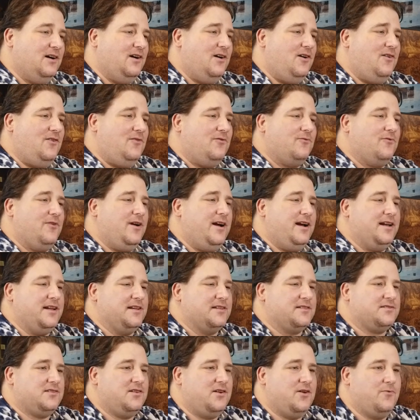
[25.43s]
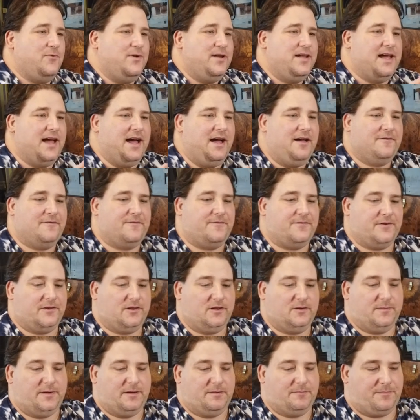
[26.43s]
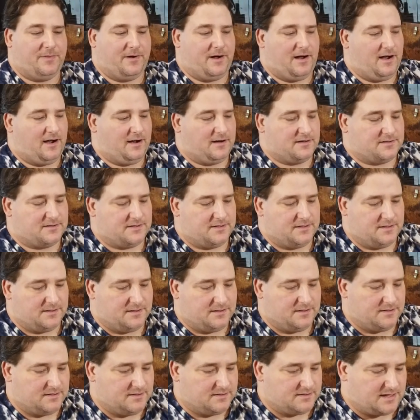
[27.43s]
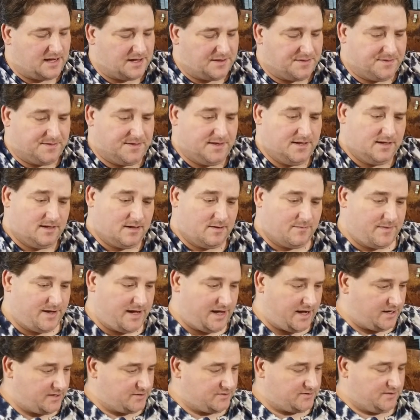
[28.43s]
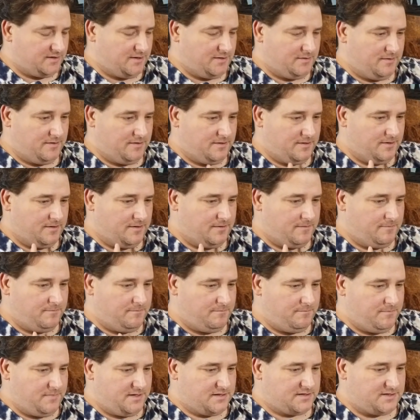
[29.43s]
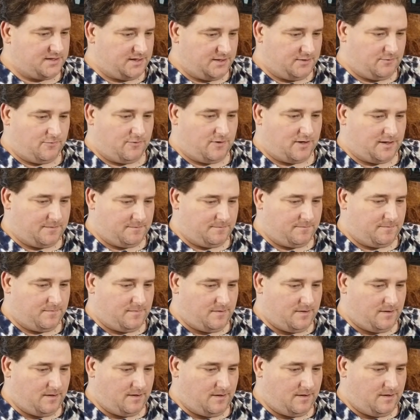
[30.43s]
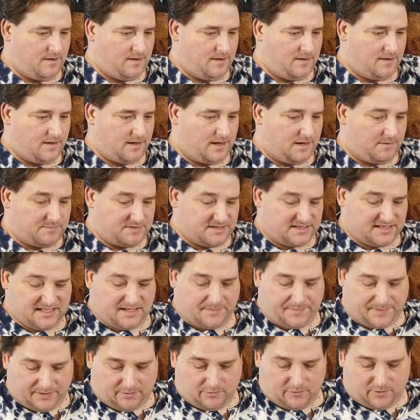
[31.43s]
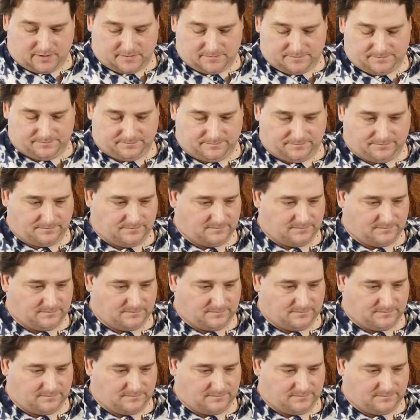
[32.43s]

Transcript: Alrighty, so we have filament boxes. I think I'm actually missing one. I'm skipping one.